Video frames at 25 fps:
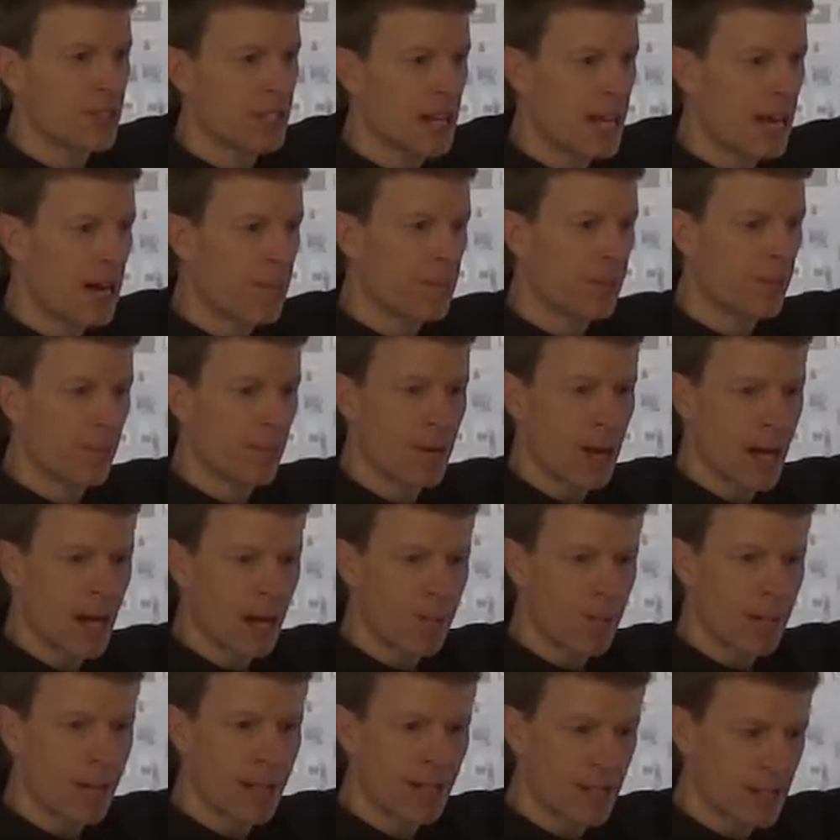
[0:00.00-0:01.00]
top and the
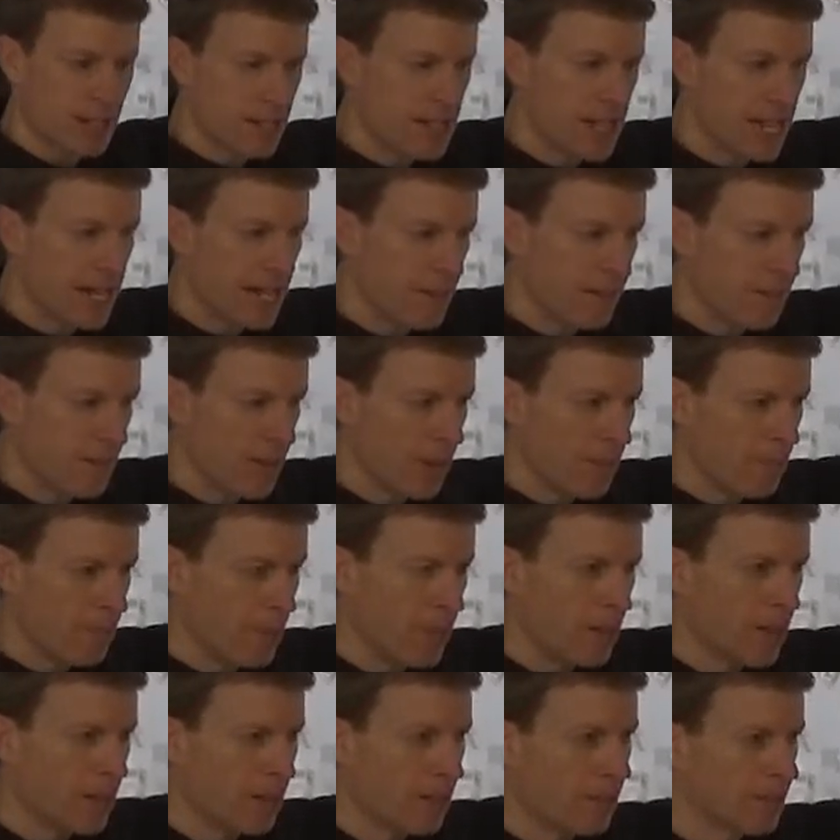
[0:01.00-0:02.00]
bottom by the same
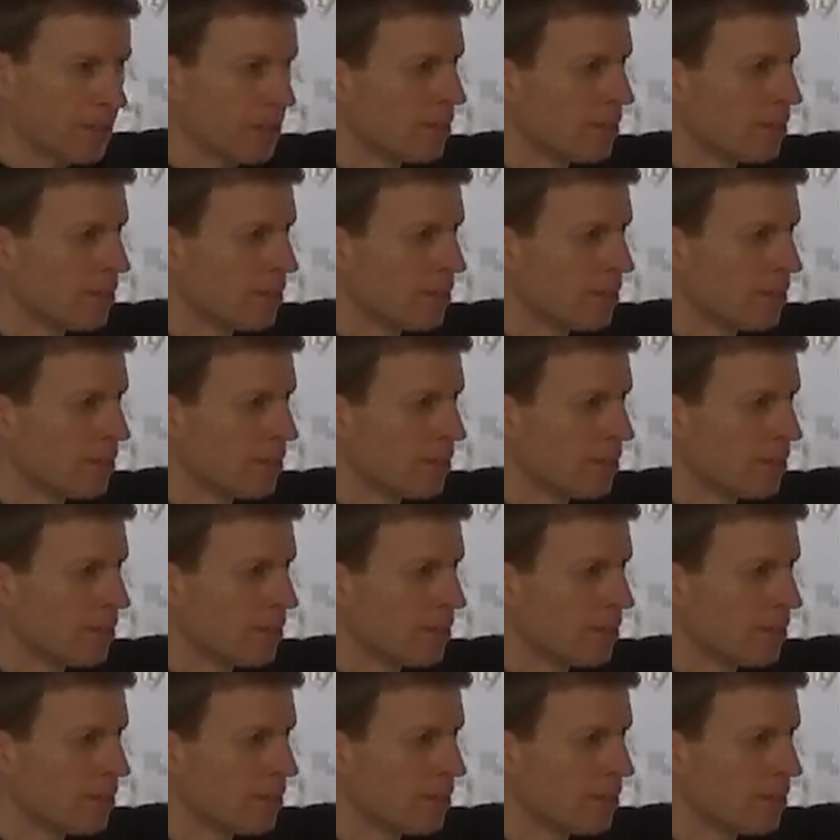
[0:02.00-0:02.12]
number